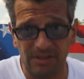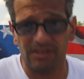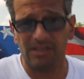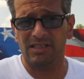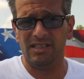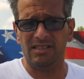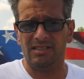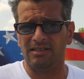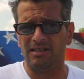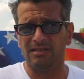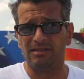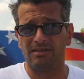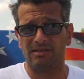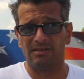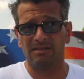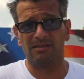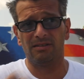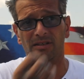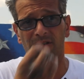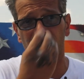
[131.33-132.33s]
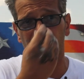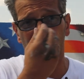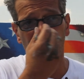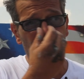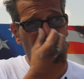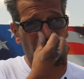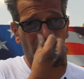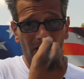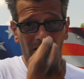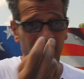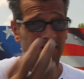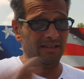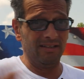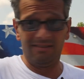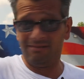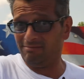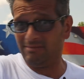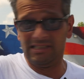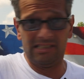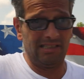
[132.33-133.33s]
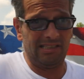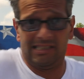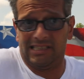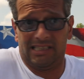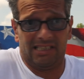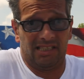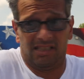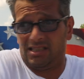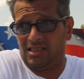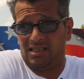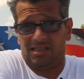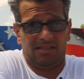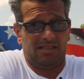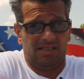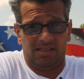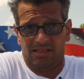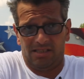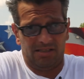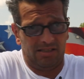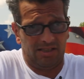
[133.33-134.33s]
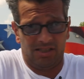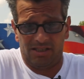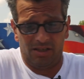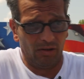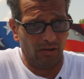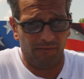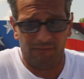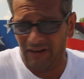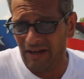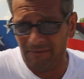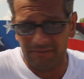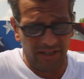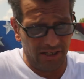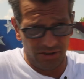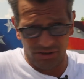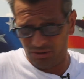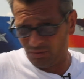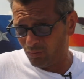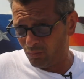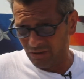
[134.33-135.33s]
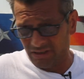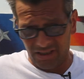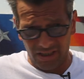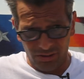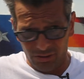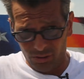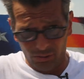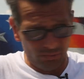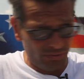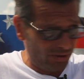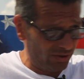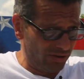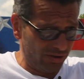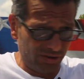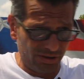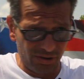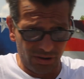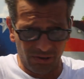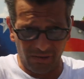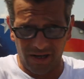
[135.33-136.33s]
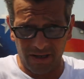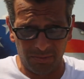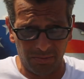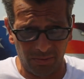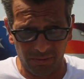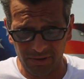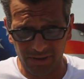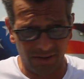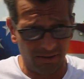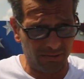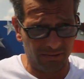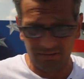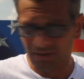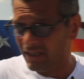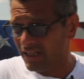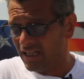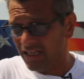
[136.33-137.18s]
Sinise does, you know. And the Silla Foundation, what they do is just incredible, you know.